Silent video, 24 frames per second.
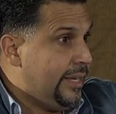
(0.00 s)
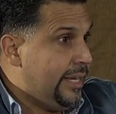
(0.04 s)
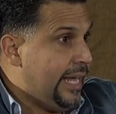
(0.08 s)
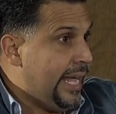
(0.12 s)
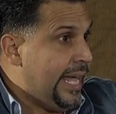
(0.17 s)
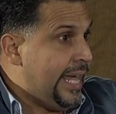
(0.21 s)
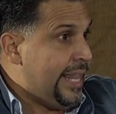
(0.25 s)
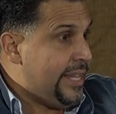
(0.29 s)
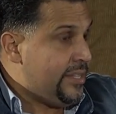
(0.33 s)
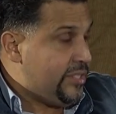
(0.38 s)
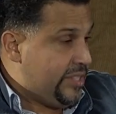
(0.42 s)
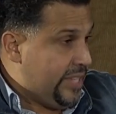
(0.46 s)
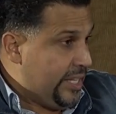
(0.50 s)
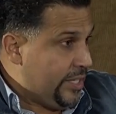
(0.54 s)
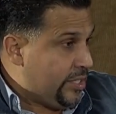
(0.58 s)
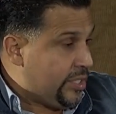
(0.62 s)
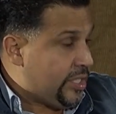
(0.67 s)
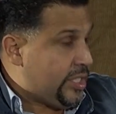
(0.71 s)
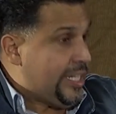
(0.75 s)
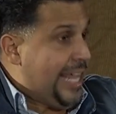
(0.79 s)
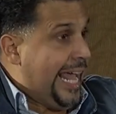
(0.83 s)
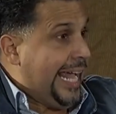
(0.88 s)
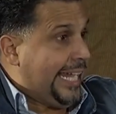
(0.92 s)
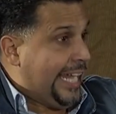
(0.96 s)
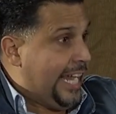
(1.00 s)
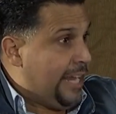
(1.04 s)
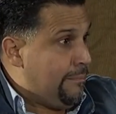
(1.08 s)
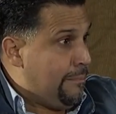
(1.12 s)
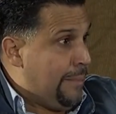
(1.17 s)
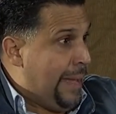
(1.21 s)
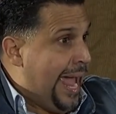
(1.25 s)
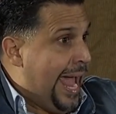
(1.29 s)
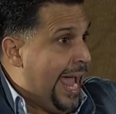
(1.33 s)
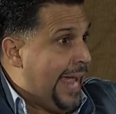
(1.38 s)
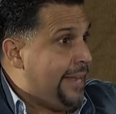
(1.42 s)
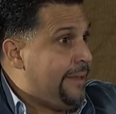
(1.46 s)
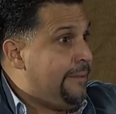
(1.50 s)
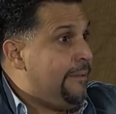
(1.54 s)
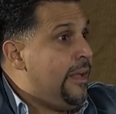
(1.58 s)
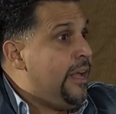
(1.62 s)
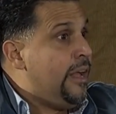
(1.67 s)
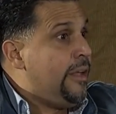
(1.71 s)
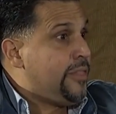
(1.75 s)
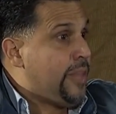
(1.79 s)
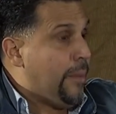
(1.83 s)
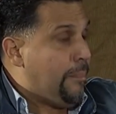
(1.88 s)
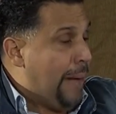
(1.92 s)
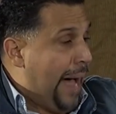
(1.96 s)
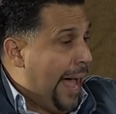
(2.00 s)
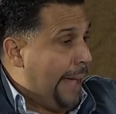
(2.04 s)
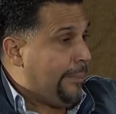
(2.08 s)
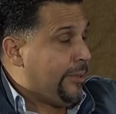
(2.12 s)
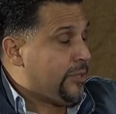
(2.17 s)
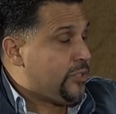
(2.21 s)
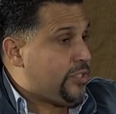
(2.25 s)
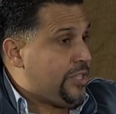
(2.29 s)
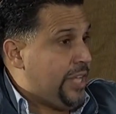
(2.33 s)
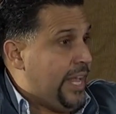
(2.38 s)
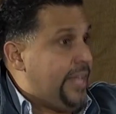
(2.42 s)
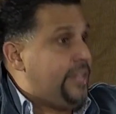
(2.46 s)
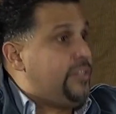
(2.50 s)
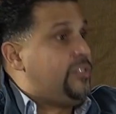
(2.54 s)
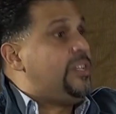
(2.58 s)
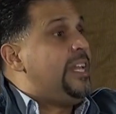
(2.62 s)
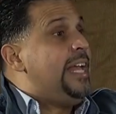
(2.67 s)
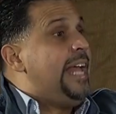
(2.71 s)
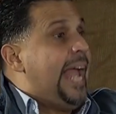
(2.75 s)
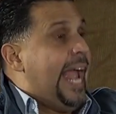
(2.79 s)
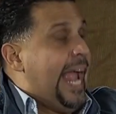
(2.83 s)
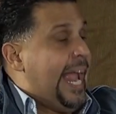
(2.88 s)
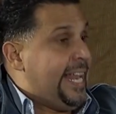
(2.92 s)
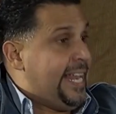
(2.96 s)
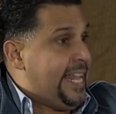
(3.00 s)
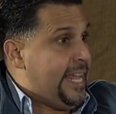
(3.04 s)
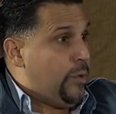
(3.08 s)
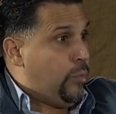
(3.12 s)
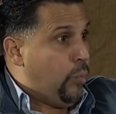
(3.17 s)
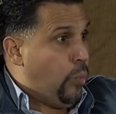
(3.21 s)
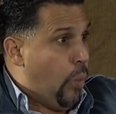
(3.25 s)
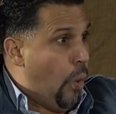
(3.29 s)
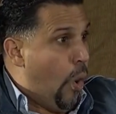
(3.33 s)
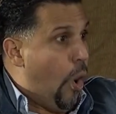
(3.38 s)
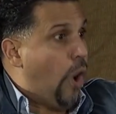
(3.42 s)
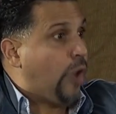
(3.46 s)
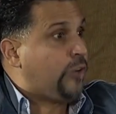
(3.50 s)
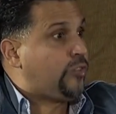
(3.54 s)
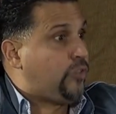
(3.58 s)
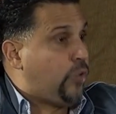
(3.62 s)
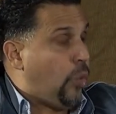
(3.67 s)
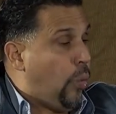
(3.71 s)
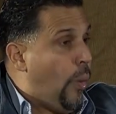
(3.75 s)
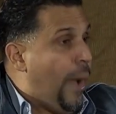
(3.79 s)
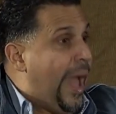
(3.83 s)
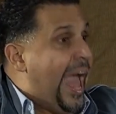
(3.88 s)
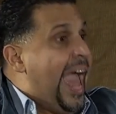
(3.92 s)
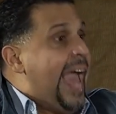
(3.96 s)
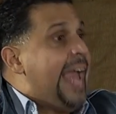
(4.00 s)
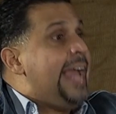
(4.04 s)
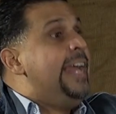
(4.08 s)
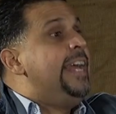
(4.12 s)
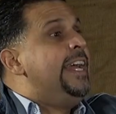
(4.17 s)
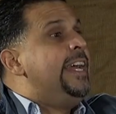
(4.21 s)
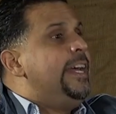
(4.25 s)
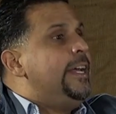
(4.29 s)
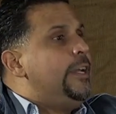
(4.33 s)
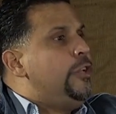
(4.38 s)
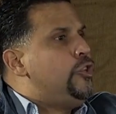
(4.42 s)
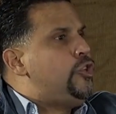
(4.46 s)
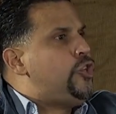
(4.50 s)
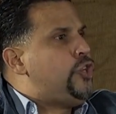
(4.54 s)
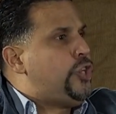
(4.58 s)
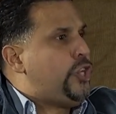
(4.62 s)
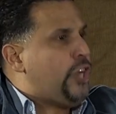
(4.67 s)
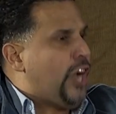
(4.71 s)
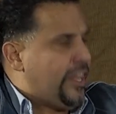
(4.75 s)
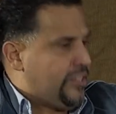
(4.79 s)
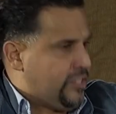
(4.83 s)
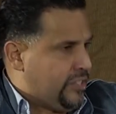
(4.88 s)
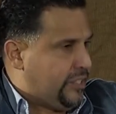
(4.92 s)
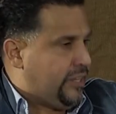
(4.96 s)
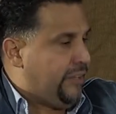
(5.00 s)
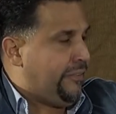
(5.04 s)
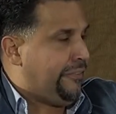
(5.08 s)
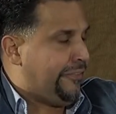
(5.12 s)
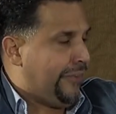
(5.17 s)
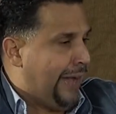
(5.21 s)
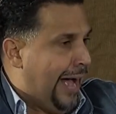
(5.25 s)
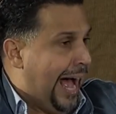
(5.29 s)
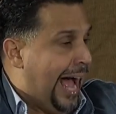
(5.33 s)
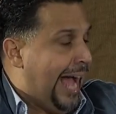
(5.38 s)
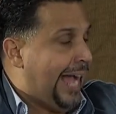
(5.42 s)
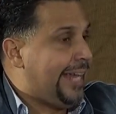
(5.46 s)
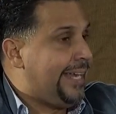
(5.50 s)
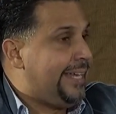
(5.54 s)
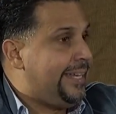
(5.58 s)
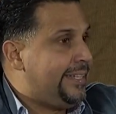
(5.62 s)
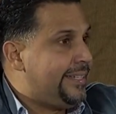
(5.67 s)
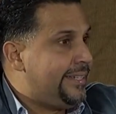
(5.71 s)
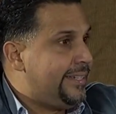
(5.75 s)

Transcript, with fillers: It is the second man, the Bible says, and he walked away justified.